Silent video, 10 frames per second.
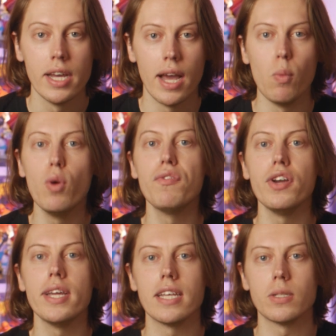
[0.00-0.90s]
and
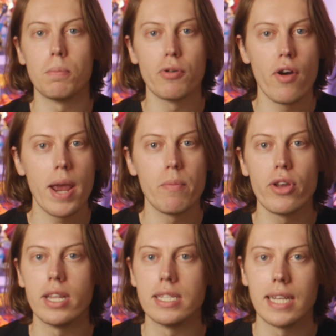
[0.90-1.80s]
Wolverine gets some prime
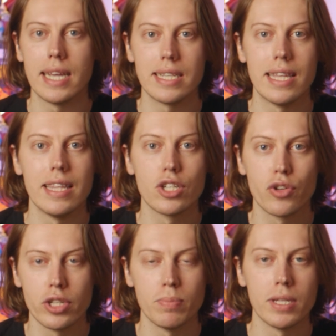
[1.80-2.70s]
real estate in this
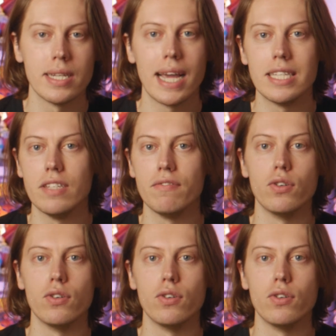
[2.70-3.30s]
Christmas 94